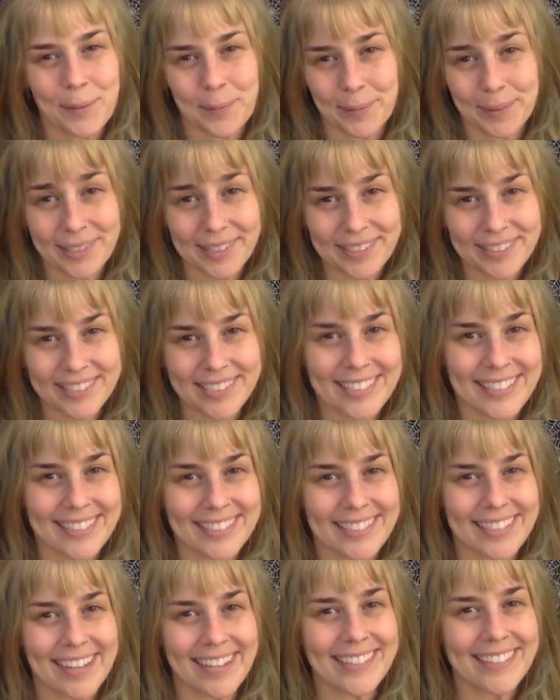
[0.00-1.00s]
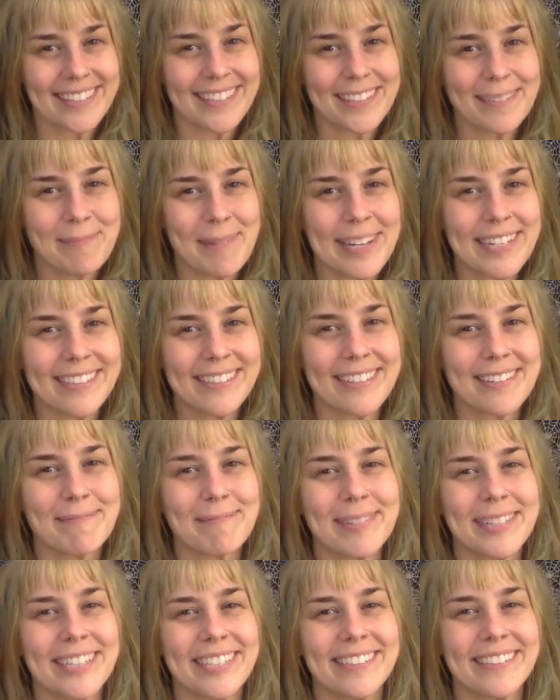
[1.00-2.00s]
When you're disgusted by
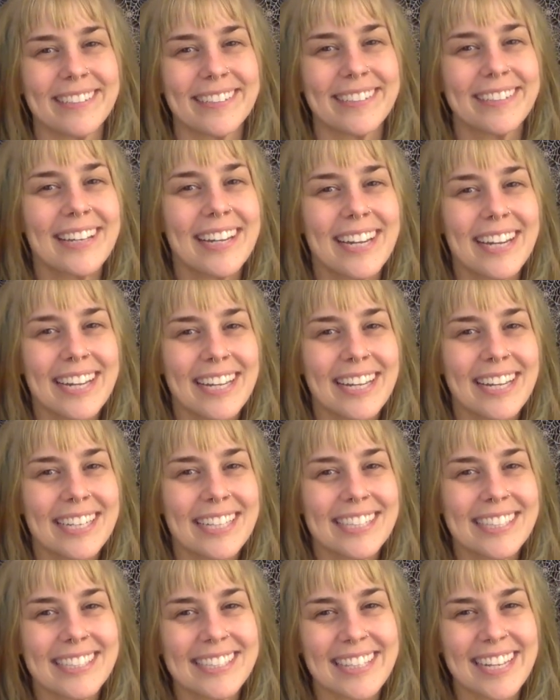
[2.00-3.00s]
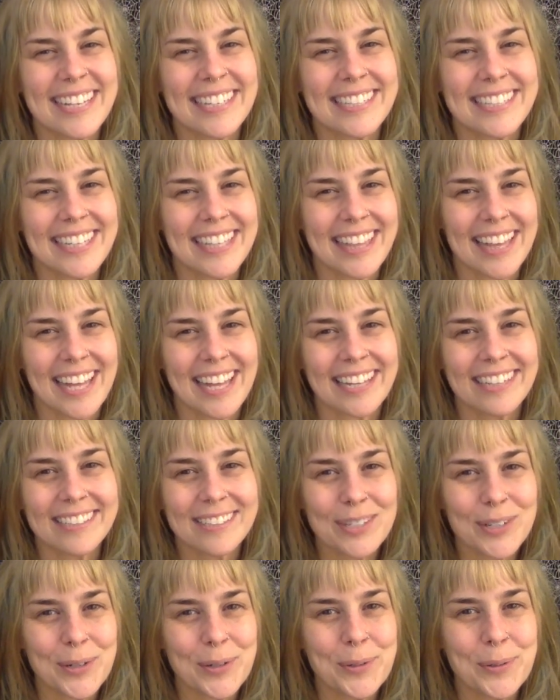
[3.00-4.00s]
someone, you're sending that
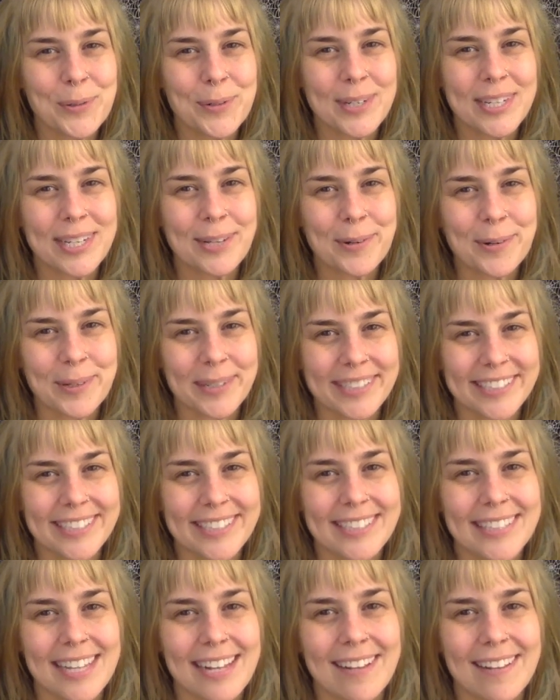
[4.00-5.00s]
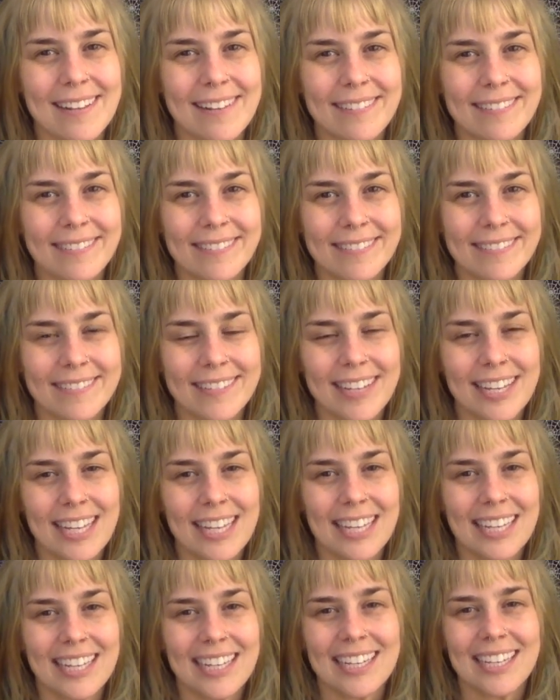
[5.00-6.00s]
to yourself,
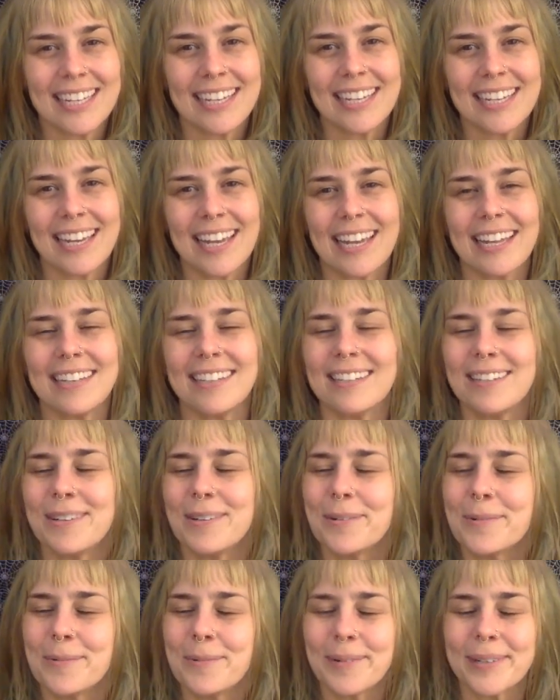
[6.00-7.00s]
and you